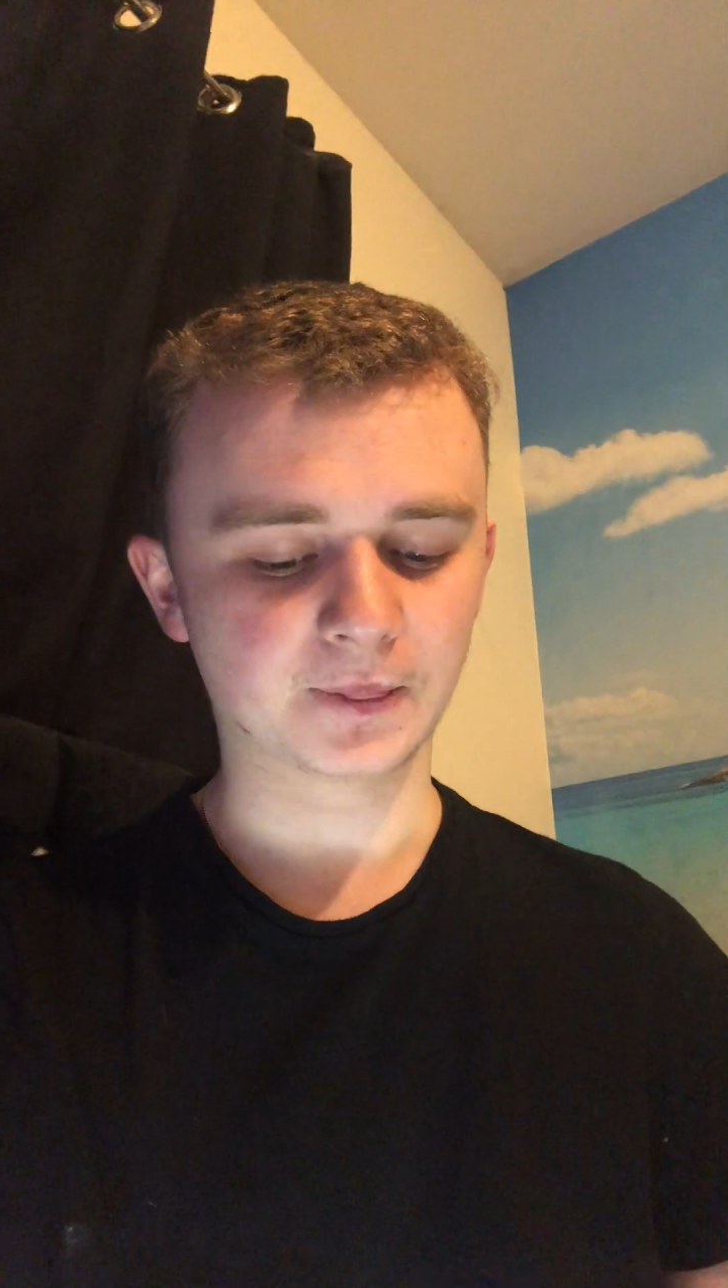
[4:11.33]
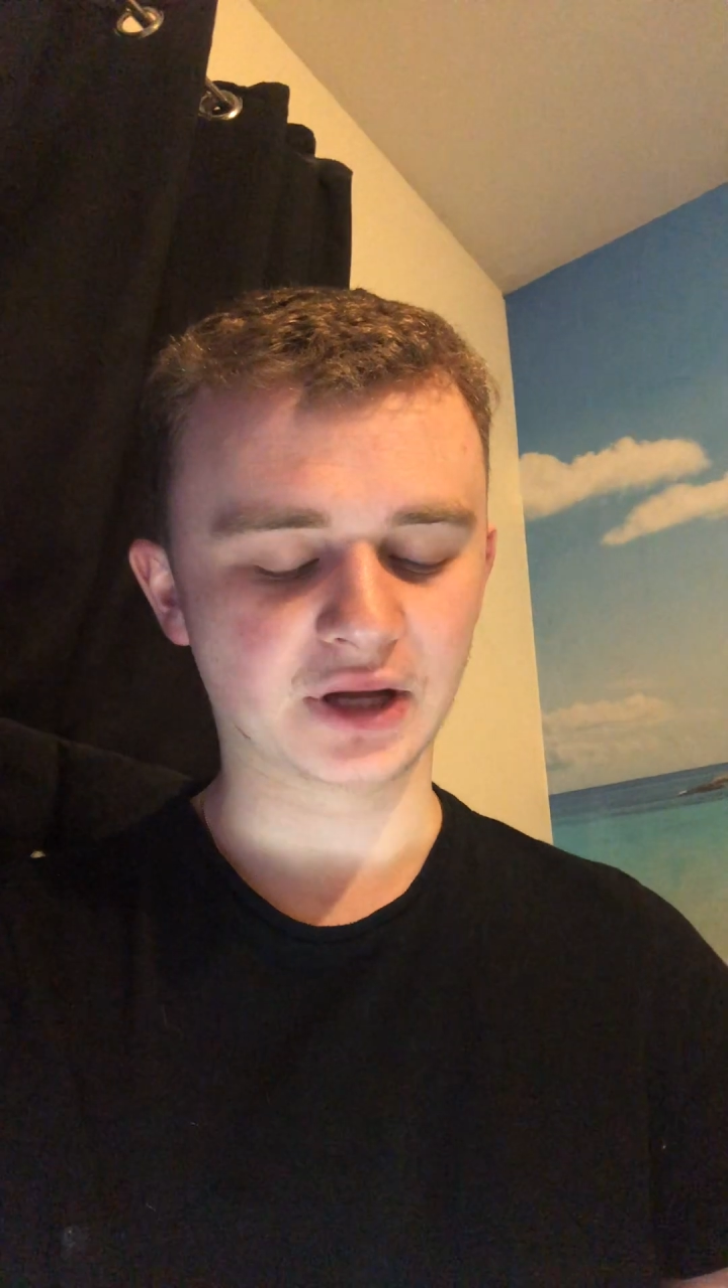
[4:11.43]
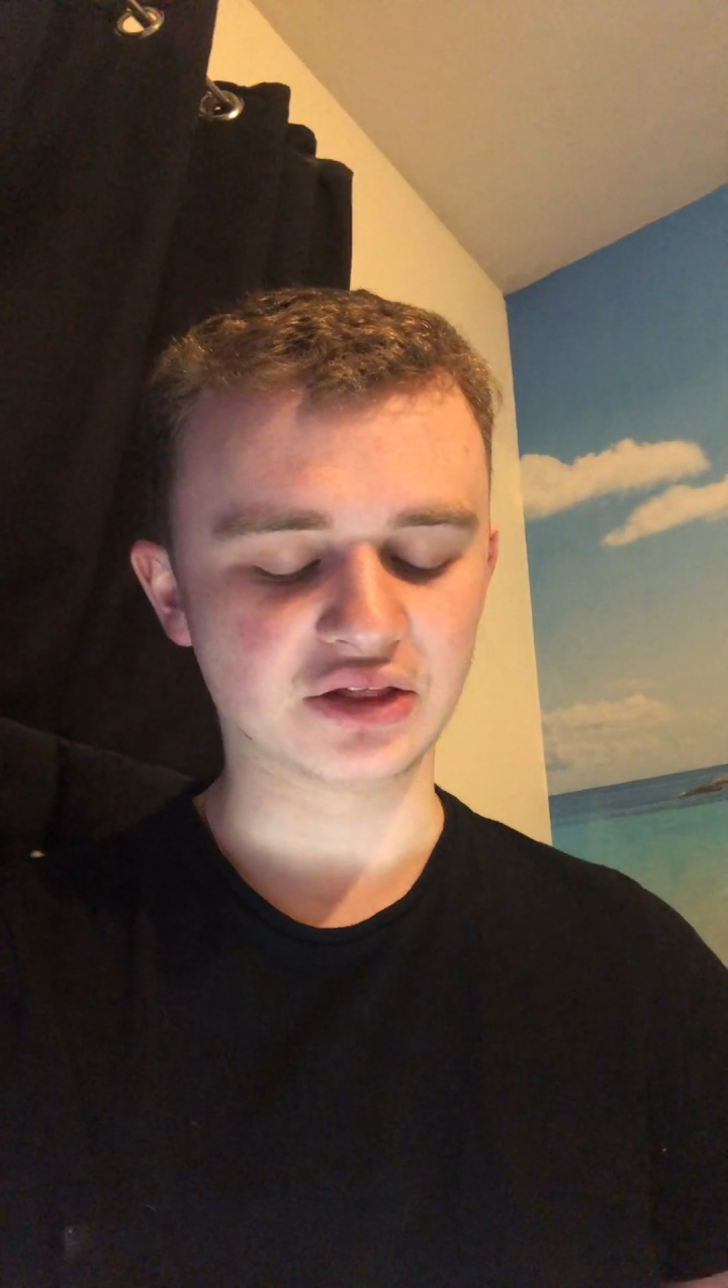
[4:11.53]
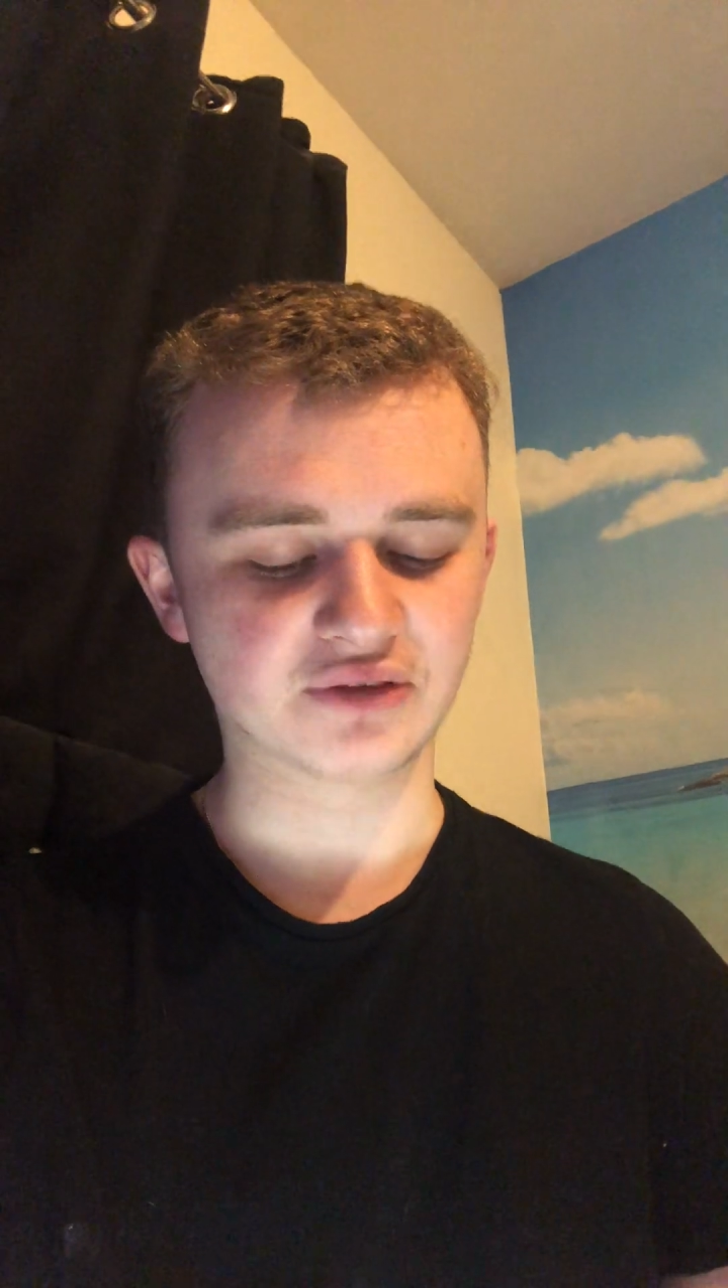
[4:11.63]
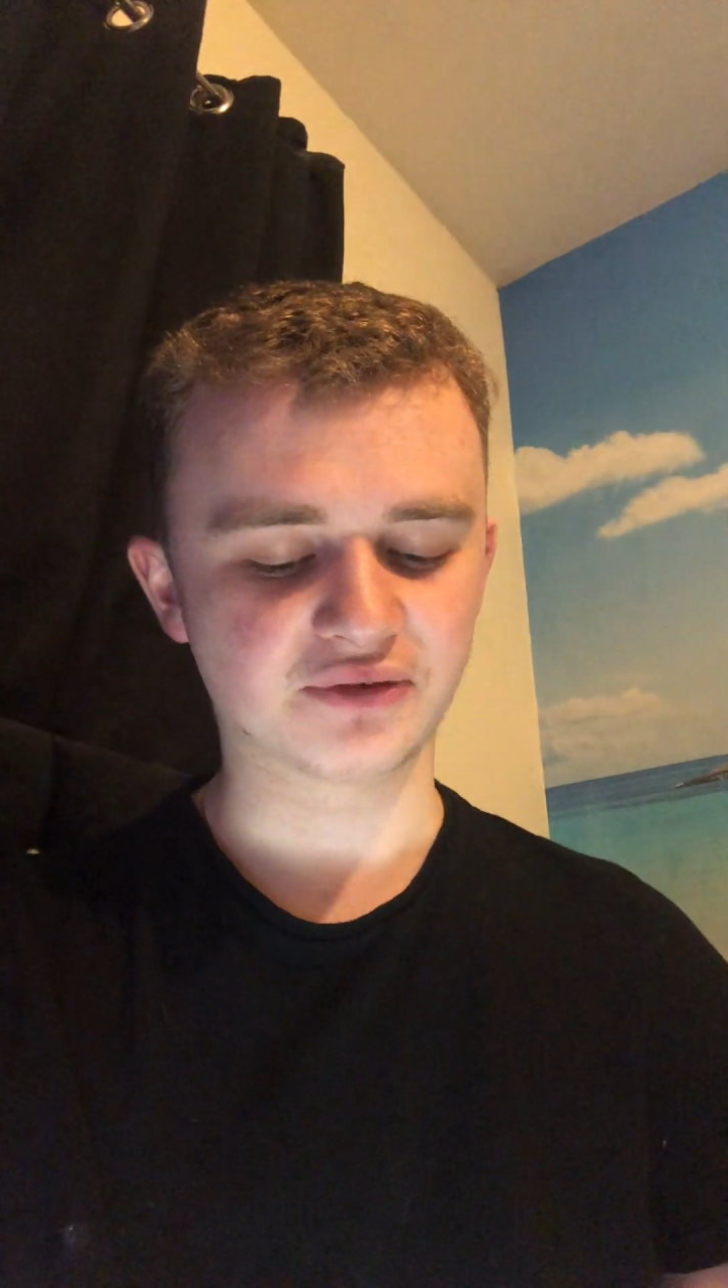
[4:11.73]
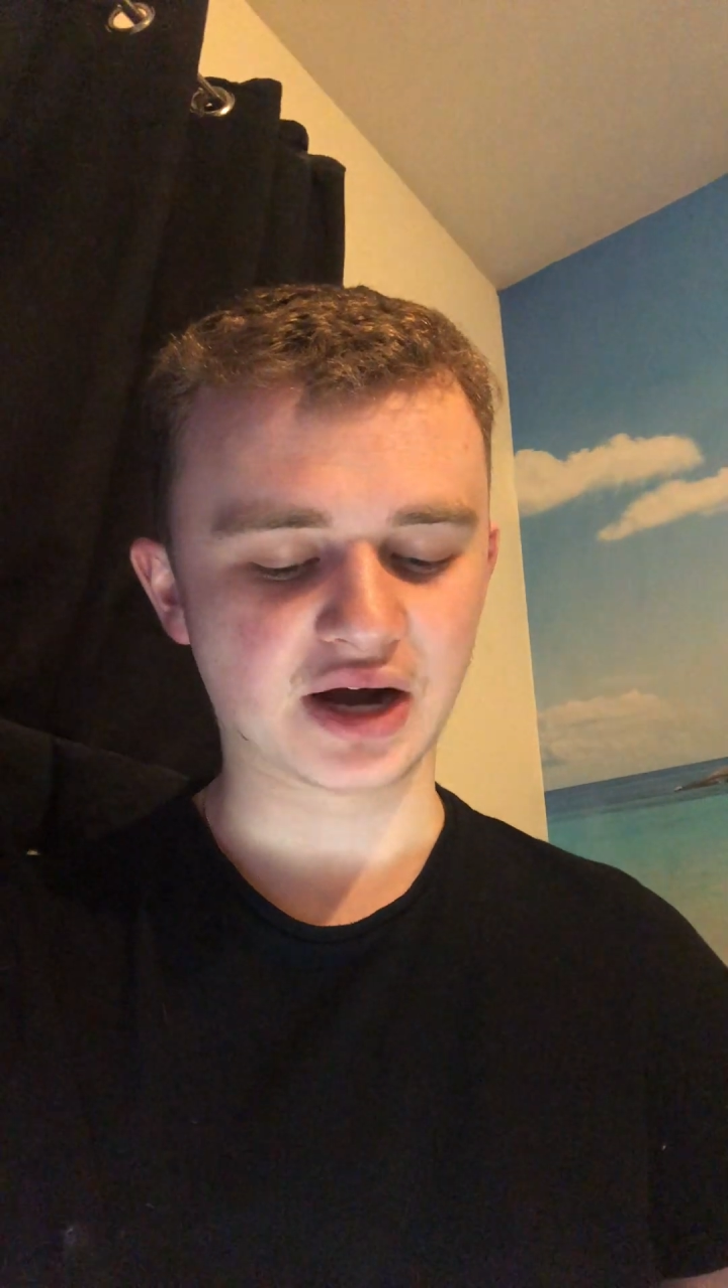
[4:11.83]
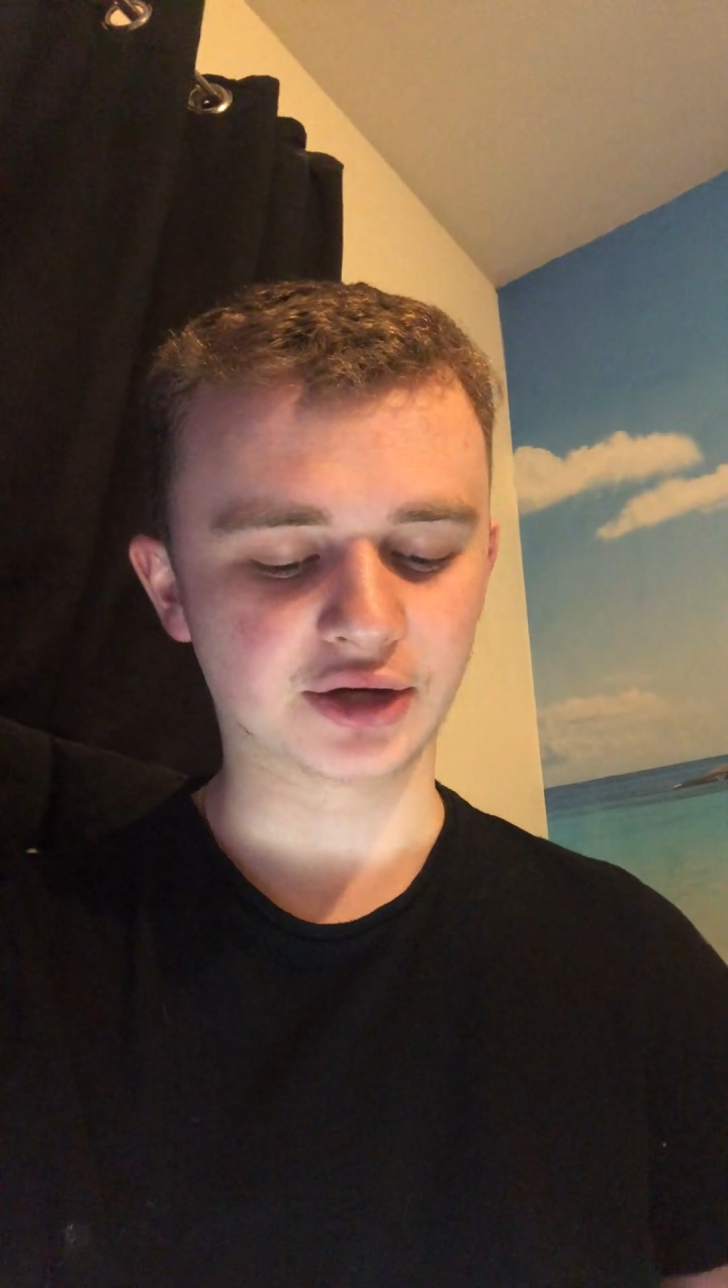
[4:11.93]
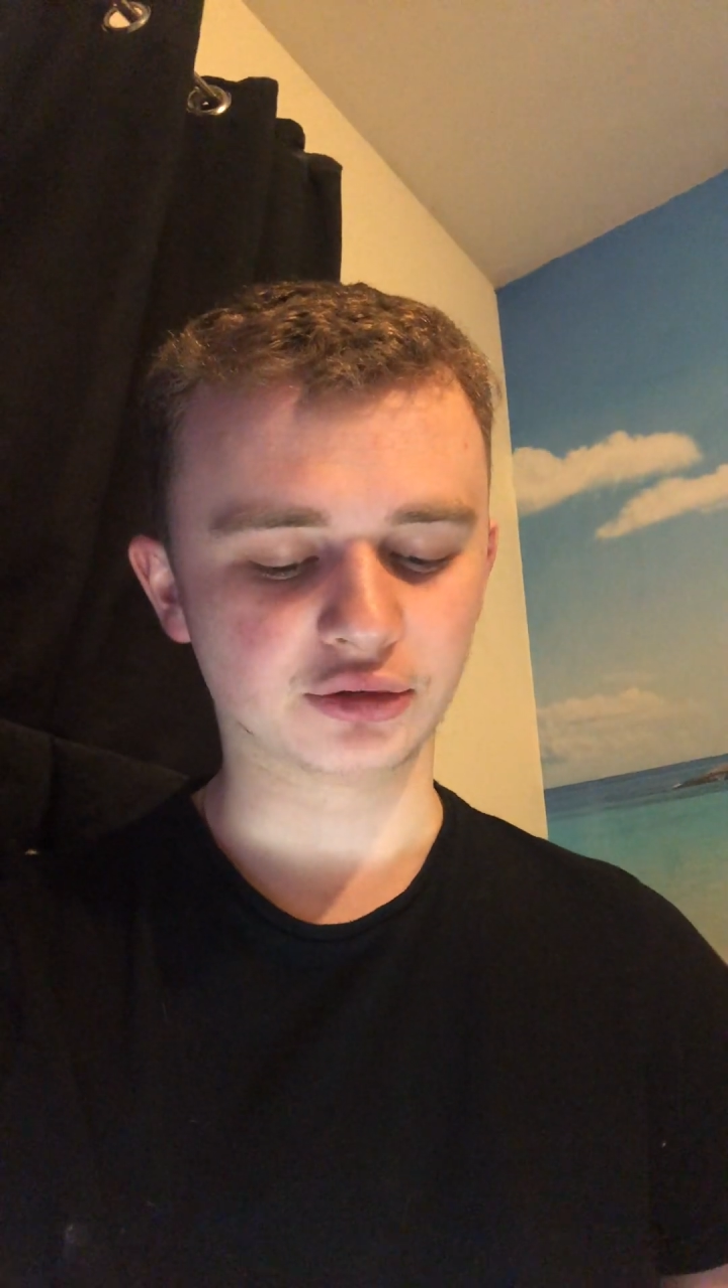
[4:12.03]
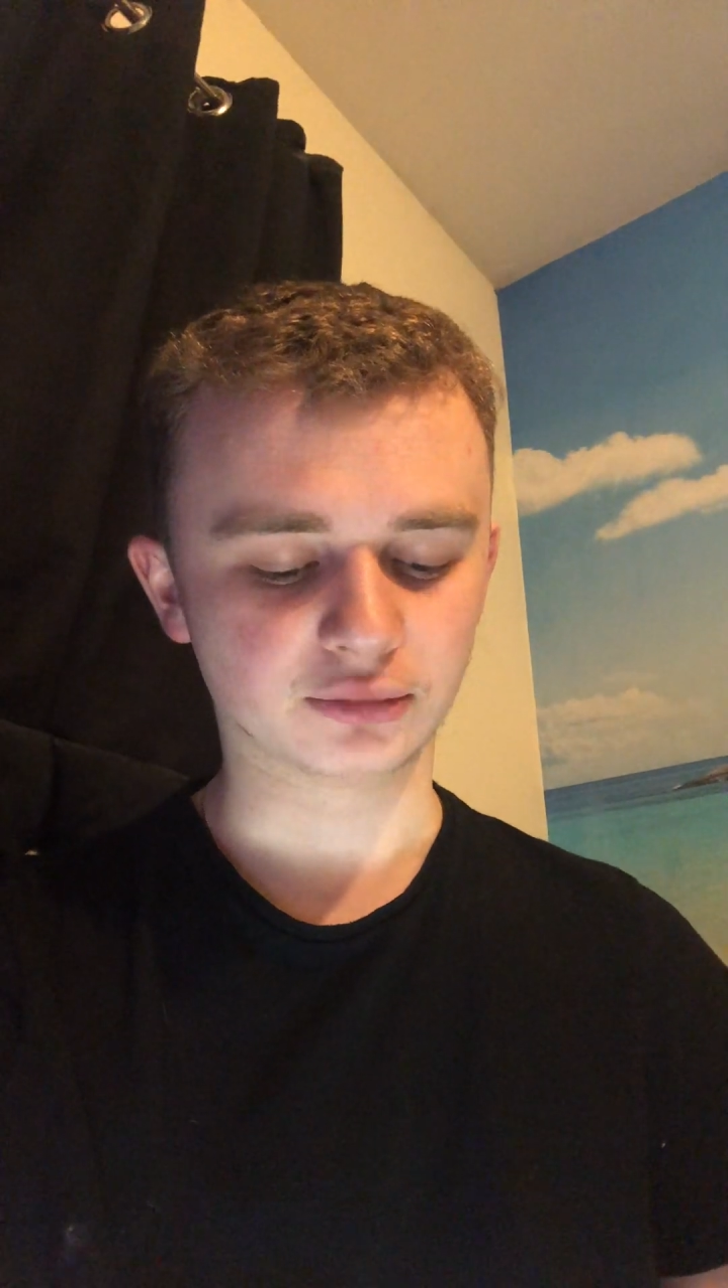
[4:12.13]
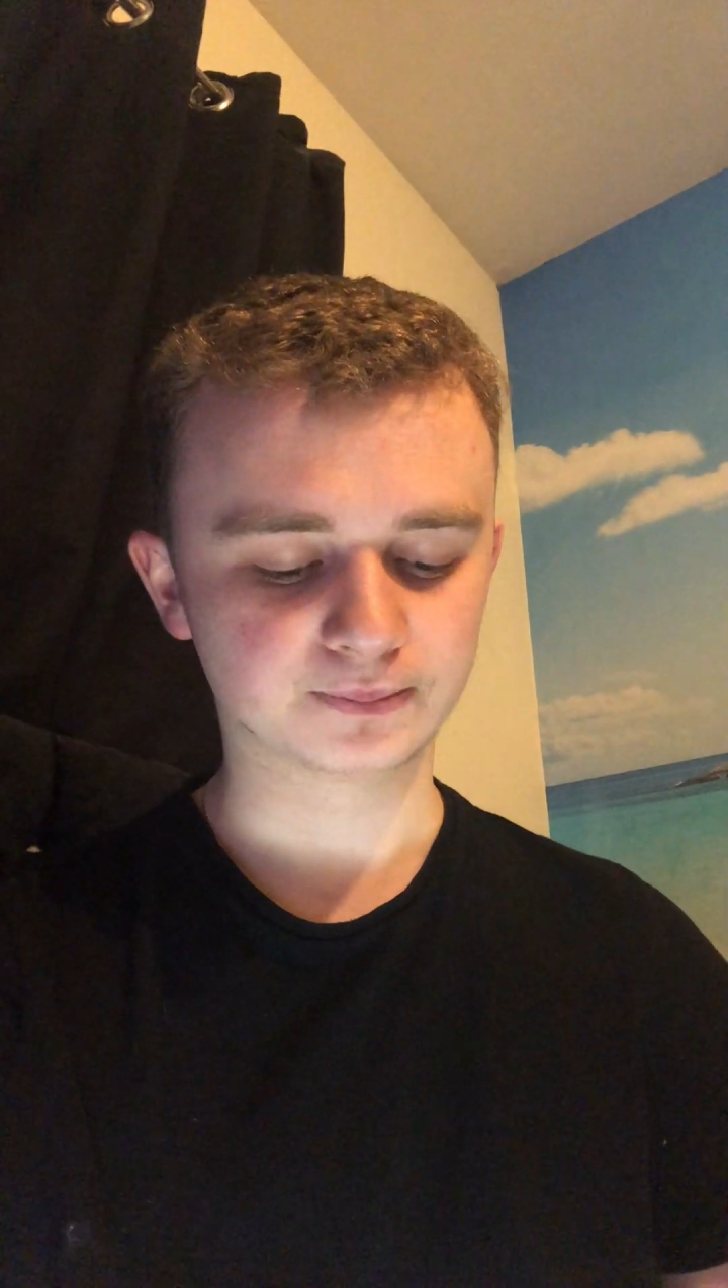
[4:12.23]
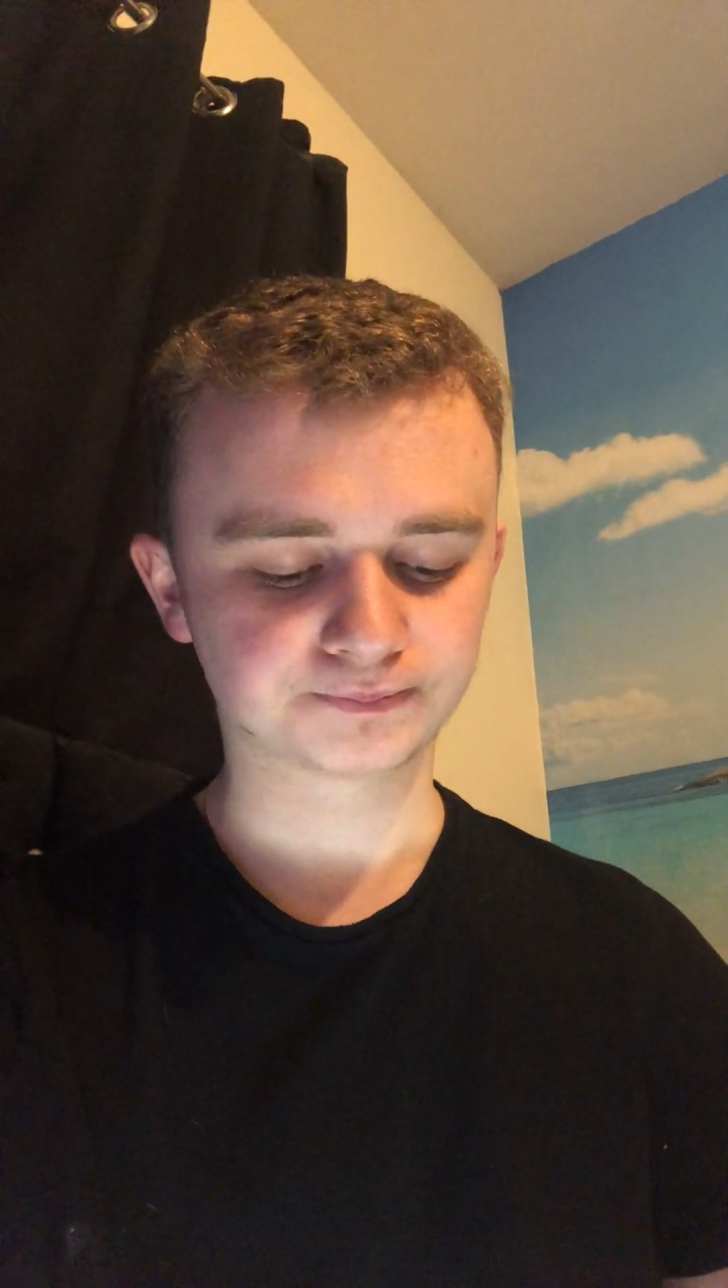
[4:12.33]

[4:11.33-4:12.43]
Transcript: in the final.